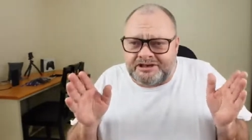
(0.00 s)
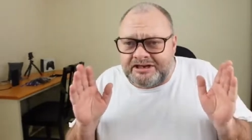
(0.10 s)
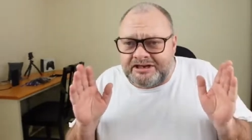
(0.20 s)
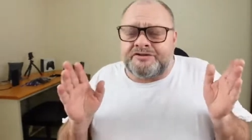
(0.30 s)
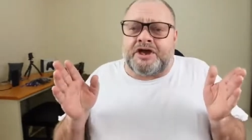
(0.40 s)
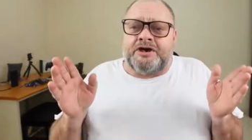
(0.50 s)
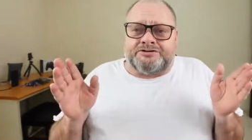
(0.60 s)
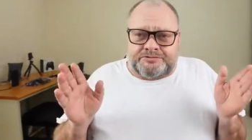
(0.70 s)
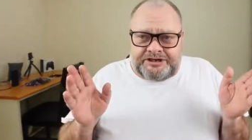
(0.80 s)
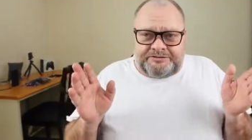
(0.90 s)
to leave the
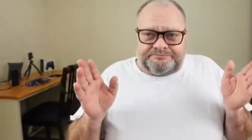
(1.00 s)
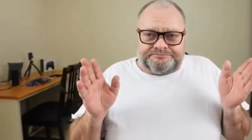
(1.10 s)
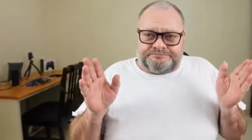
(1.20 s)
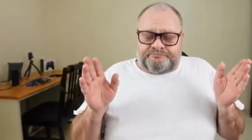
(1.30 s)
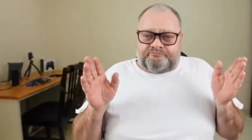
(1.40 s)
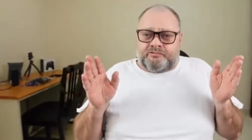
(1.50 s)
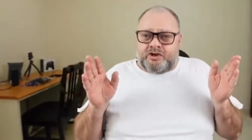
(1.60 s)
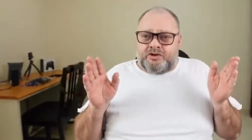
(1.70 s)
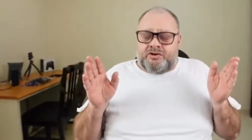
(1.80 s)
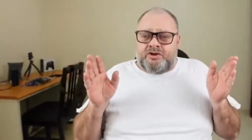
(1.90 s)
country,
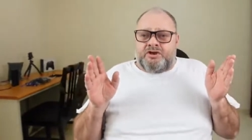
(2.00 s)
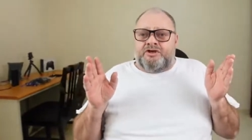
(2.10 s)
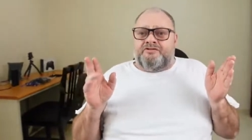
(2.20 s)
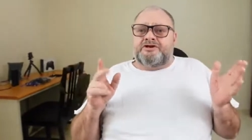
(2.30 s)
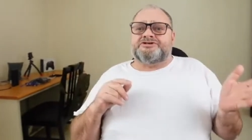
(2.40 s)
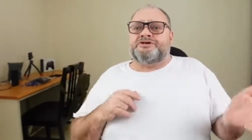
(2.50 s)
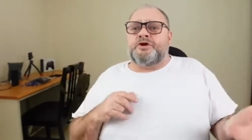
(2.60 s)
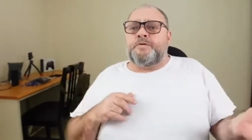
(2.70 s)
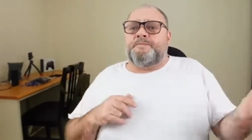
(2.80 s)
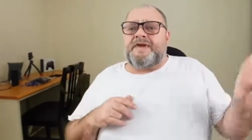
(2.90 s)
there's a
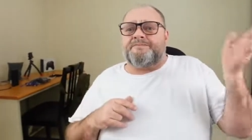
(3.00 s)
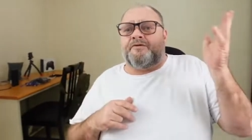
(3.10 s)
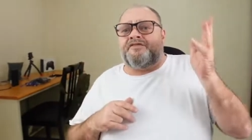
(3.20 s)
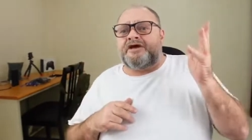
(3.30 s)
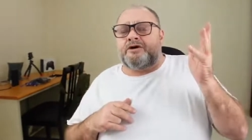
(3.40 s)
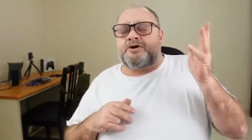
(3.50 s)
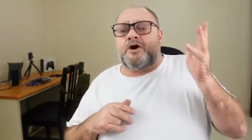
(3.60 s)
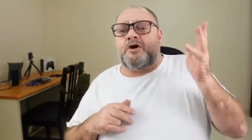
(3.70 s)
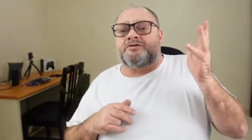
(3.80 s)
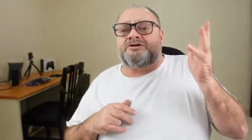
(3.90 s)
new people there
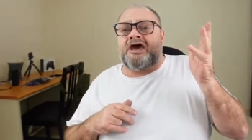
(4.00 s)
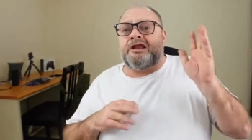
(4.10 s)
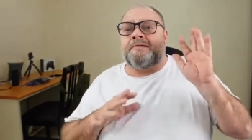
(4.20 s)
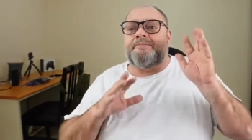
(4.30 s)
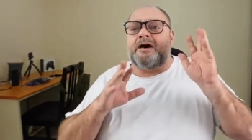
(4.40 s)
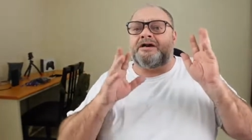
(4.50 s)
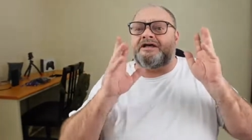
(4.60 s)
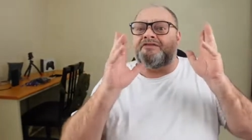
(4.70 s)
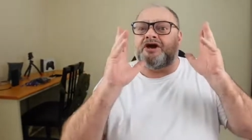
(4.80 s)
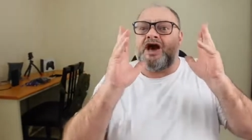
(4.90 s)
called
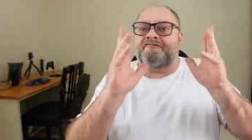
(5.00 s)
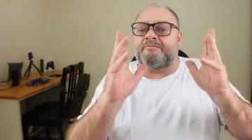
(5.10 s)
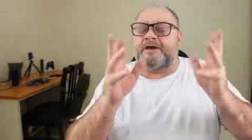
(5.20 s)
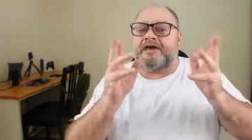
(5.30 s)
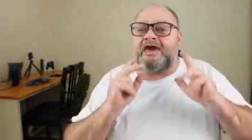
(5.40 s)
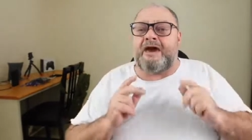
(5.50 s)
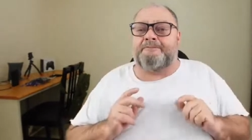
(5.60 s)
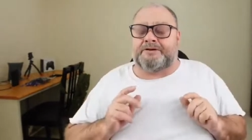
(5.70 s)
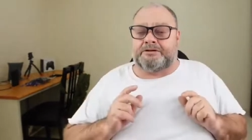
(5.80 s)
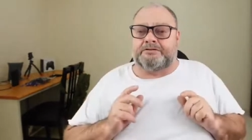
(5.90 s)
Taliban in the government
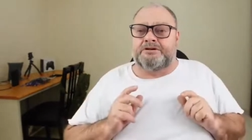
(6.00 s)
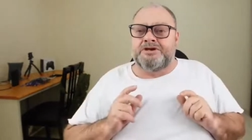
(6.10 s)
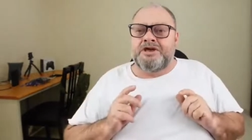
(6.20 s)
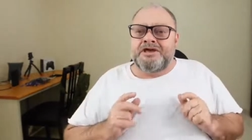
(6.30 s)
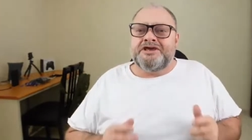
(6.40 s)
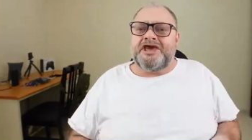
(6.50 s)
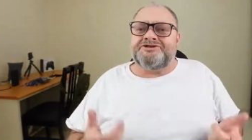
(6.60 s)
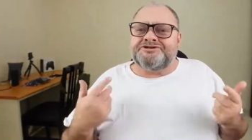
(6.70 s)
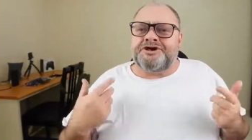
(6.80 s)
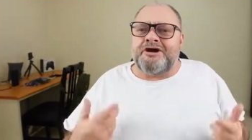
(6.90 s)
capital.
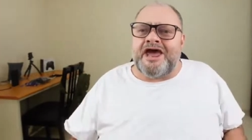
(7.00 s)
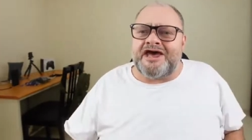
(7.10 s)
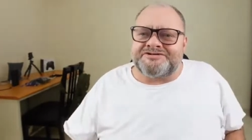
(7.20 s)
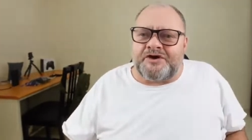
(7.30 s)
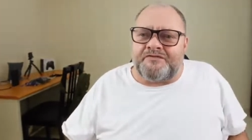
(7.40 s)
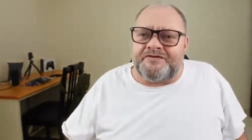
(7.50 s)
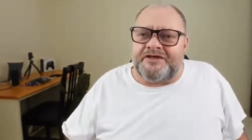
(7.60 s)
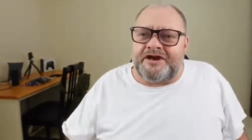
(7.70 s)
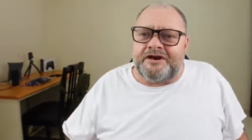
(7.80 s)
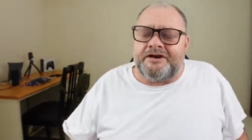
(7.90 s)
Get your ass over
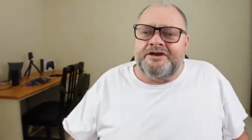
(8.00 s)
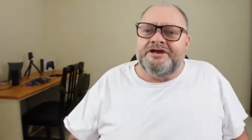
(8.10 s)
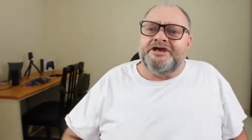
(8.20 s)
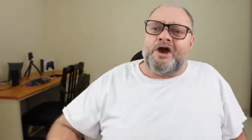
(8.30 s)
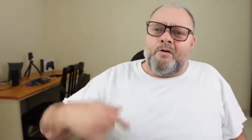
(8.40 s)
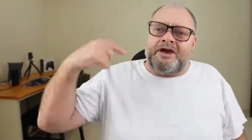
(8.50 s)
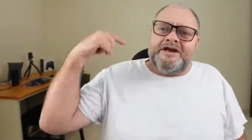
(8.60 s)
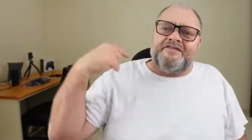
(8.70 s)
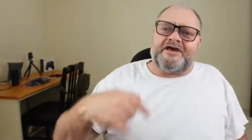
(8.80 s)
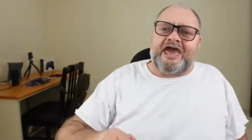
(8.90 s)
there, go
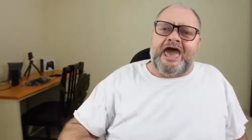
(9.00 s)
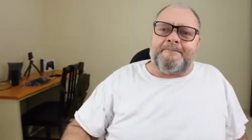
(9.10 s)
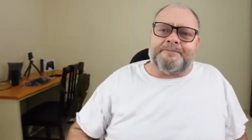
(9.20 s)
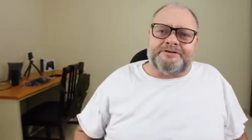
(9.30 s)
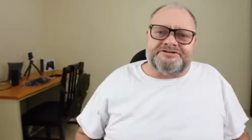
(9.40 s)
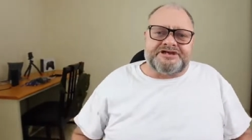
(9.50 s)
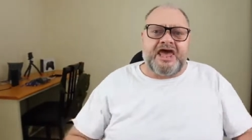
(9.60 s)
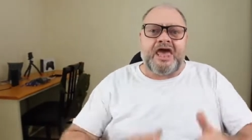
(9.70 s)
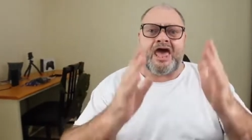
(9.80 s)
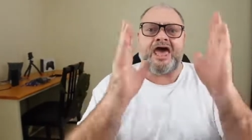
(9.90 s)
into the capital and say,
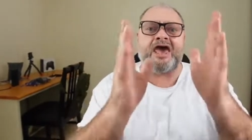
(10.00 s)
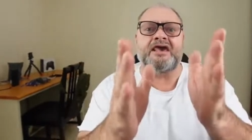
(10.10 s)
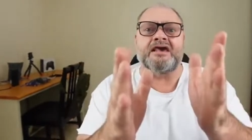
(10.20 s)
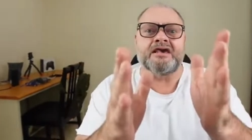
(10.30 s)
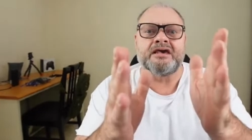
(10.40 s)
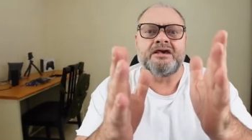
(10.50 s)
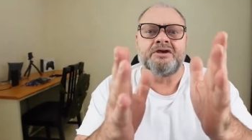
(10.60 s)
hey,